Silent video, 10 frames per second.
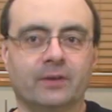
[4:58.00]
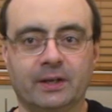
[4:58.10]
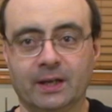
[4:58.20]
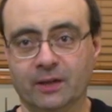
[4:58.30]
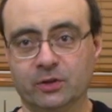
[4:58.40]

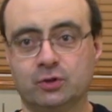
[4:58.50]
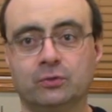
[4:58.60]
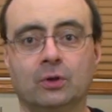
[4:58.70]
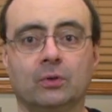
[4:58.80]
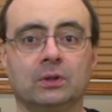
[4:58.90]
right, now that you
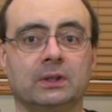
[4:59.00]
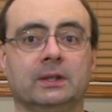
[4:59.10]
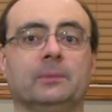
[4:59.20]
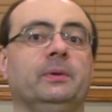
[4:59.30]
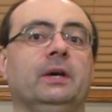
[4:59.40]
know a
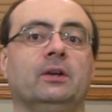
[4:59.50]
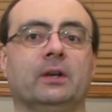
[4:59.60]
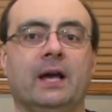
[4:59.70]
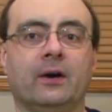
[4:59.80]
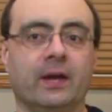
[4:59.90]
little bit
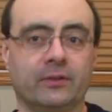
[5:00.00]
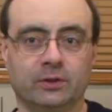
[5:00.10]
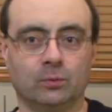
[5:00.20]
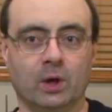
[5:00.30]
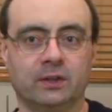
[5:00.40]
on how
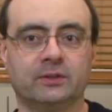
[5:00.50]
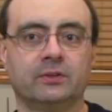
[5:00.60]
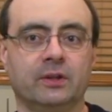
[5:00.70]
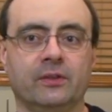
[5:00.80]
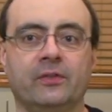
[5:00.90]
Anthony
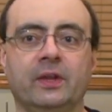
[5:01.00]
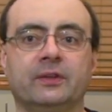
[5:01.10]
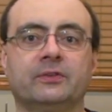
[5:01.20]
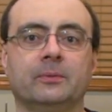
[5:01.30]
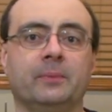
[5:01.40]
Wellington
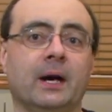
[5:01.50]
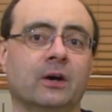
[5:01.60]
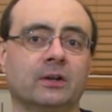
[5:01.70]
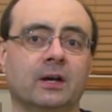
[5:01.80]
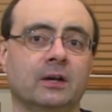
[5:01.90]
thinks
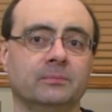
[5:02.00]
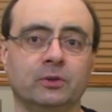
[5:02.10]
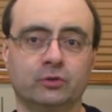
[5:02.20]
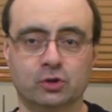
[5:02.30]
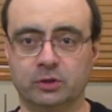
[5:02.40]
about
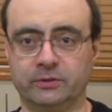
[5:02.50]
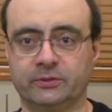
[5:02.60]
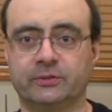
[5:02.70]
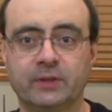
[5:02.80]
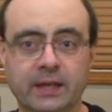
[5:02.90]
musicians'
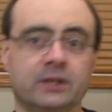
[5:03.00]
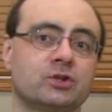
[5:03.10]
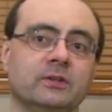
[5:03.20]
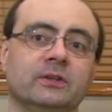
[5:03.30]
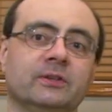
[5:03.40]

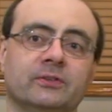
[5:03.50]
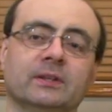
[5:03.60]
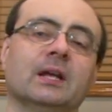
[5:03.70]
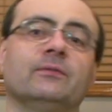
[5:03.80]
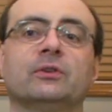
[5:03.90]
stages
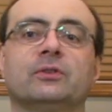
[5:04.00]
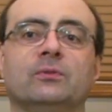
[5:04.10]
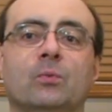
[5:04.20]
and levels of